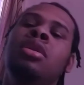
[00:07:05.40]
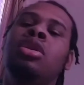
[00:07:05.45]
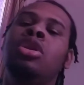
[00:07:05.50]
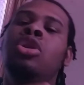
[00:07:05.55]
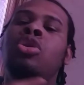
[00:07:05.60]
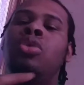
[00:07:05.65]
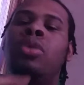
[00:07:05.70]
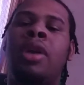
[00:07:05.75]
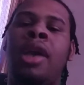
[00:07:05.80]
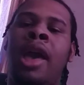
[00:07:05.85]

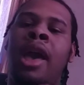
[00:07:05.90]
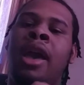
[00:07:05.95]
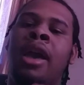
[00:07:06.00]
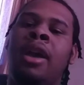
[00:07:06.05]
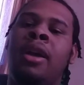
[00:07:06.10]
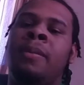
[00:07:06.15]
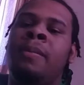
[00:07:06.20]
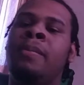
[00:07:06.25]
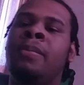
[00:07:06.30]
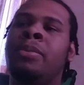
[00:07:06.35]
Liu
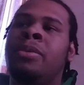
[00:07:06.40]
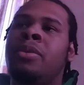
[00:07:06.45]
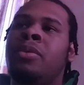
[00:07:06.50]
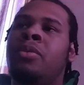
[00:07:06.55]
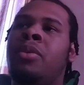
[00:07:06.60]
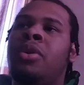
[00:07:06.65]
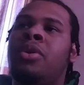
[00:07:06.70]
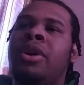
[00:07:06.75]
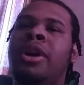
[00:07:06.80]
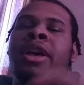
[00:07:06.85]
Kang,
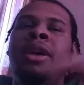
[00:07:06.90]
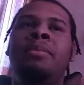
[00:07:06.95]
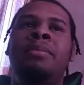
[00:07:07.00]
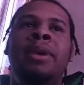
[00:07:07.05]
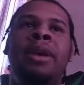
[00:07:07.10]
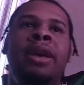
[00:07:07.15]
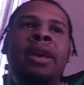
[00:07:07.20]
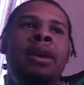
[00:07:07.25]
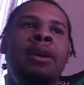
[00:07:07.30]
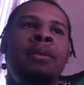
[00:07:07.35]
will
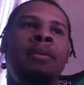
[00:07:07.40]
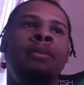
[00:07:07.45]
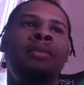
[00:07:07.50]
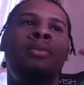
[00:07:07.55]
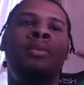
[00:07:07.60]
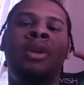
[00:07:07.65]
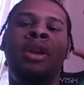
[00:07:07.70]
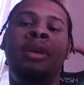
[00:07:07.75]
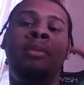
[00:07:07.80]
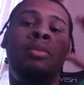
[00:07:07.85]

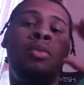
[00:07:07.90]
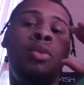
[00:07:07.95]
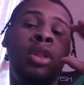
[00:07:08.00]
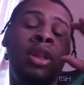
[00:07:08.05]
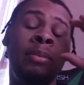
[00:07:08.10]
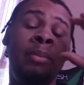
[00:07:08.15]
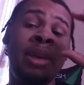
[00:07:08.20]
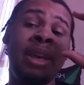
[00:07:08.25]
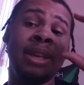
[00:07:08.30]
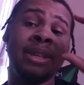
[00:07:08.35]

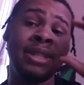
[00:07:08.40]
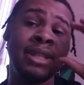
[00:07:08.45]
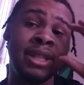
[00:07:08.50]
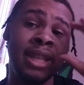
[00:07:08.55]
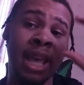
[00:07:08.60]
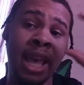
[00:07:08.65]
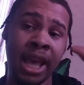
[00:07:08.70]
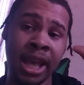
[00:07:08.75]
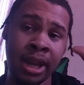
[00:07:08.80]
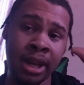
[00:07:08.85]
it be a
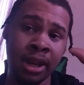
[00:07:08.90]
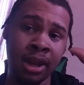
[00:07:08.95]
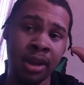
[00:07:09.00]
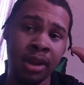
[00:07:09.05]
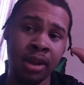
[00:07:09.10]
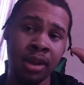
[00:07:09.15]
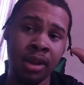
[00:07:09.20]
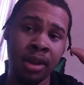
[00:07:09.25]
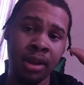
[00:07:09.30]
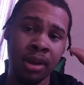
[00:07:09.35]
skin
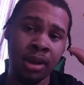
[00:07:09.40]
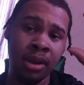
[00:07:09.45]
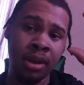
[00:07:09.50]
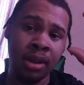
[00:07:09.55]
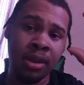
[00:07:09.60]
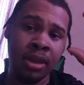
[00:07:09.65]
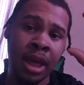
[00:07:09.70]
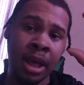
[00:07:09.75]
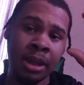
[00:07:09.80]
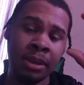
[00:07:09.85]

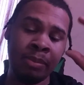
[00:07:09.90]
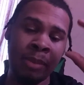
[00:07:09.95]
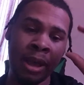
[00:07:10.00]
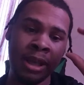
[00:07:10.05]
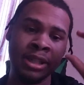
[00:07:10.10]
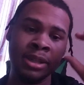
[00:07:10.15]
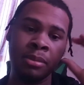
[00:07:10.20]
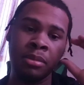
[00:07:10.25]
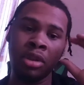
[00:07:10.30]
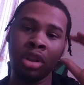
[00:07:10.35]
that
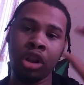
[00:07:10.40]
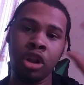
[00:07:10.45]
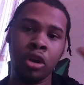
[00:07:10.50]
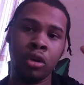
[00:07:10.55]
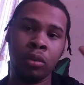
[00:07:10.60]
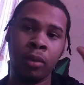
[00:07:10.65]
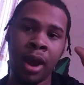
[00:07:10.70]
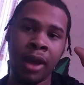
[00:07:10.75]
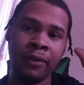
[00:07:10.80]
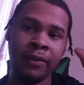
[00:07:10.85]
makes him
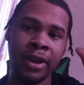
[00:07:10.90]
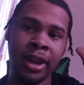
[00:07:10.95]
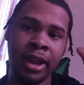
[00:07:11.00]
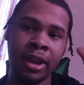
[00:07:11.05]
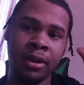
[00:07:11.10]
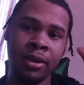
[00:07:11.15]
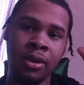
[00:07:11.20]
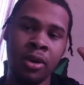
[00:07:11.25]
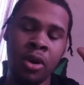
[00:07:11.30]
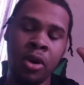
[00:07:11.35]
look
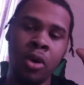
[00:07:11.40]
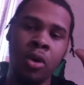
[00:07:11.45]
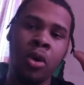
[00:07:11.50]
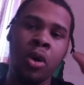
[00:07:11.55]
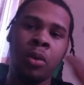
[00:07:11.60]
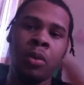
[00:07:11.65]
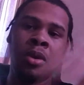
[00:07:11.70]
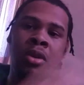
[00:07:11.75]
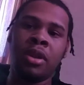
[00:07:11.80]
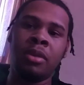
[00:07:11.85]
revenant,
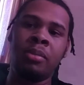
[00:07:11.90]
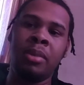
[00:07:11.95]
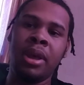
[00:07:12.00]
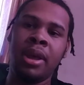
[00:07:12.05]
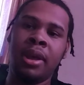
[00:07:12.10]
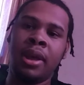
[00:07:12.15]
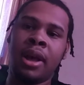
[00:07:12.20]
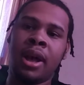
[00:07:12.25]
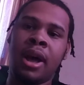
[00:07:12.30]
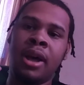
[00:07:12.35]
or will it
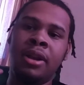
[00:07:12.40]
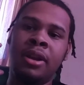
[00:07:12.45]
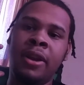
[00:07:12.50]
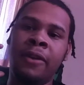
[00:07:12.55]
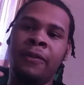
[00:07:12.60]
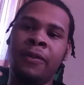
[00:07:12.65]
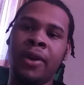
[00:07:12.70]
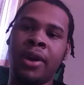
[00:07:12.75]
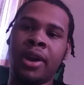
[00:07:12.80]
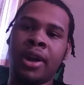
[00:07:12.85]
be a
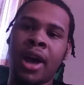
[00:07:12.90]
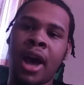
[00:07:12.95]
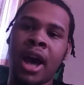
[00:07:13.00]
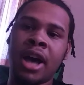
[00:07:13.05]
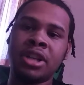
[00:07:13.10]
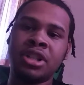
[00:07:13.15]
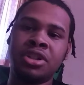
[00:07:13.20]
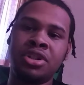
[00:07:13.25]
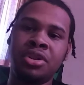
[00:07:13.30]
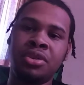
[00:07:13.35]
different
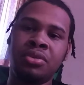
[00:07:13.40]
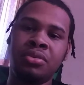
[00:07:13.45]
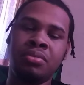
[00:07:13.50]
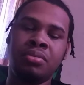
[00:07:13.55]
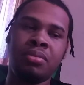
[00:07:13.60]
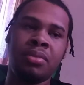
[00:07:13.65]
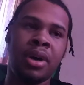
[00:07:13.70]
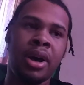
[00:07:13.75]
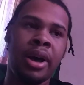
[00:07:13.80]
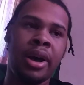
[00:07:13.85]

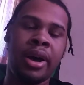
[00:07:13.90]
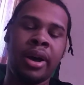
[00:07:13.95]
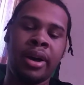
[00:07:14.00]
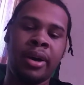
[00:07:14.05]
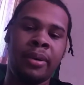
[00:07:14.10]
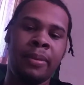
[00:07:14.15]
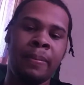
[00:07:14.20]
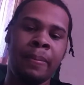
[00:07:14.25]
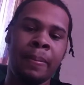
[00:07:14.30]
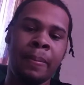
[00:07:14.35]
costume
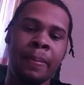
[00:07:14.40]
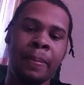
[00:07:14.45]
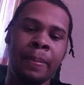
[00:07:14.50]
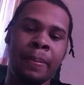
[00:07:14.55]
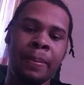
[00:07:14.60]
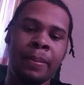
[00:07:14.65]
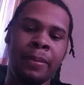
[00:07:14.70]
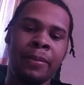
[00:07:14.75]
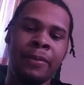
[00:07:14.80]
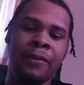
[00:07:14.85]

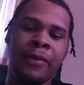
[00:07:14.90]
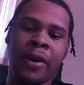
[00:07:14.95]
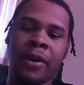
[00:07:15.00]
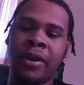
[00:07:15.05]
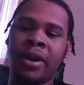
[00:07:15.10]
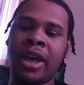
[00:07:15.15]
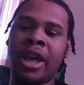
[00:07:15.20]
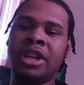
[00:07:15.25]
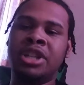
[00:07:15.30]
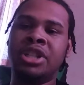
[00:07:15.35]

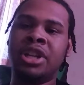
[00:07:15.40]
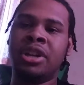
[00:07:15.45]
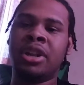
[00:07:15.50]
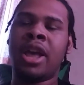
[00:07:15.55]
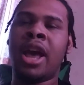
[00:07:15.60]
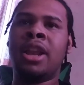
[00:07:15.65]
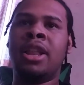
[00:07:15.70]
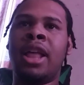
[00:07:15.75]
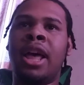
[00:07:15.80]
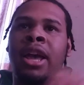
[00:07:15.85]
variation,
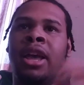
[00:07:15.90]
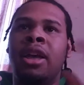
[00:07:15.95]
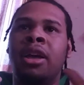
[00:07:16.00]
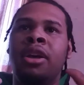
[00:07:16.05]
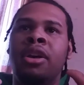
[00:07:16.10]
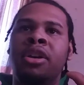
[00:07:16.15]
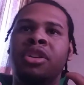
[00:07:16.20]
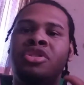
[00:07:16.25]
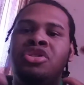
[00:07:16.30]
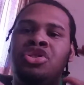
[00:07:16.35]
kind of like
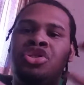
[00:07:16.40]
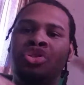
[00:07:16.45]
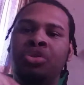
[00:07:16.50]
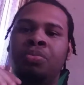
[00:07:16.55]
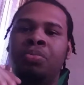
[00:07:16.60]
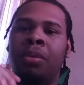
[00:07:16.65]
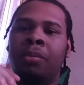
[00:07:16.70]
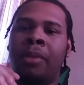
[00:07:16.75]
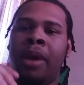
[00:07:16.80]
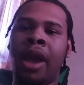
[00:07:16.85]

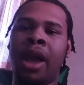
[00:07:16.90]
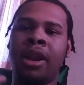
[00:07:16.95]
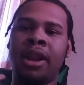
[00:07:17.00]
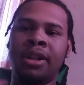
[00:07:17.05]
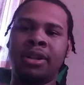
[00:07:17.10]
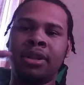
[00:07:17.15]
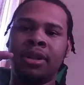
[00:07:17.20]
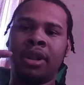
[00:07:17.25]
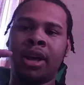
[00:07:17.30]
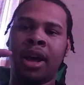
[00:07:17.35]
Superman
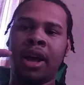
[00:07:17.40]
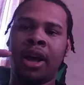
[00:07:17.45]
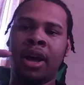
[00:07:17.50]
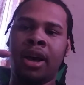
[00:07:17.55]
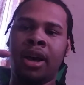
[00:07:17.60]
and